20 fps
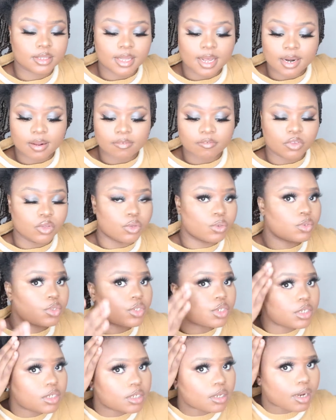that I've
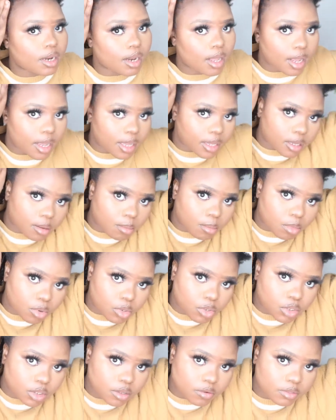used, like
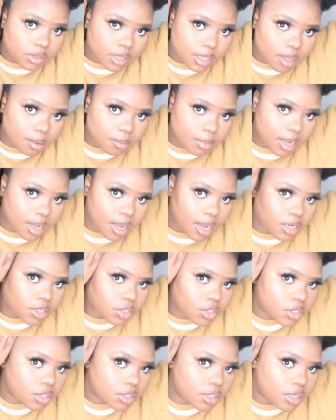most of them
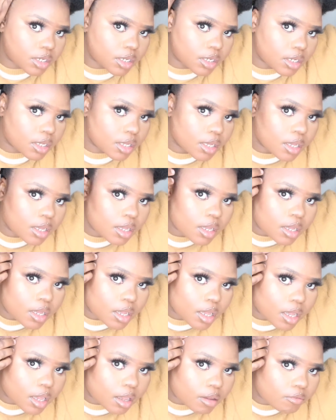can't really
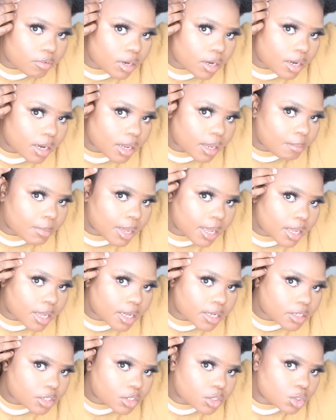even lay my
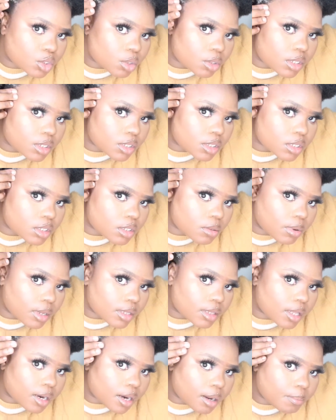edges, so this is the one
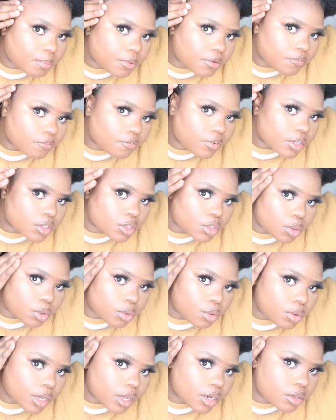that I prefer. So
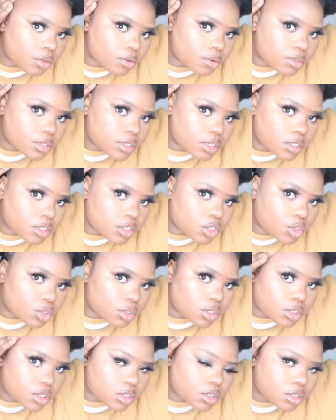you can use it to
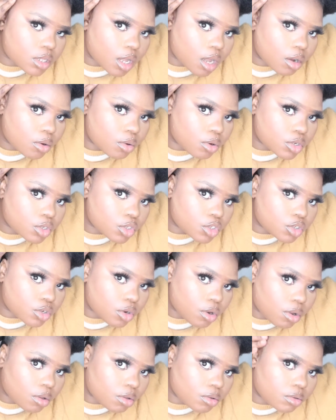just
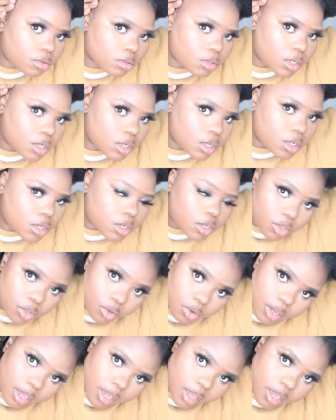control
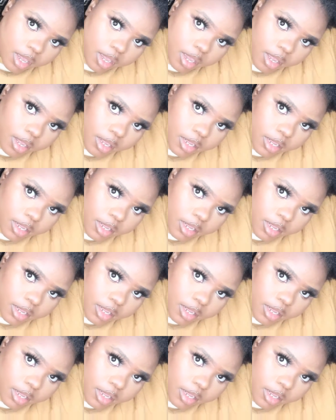your hair,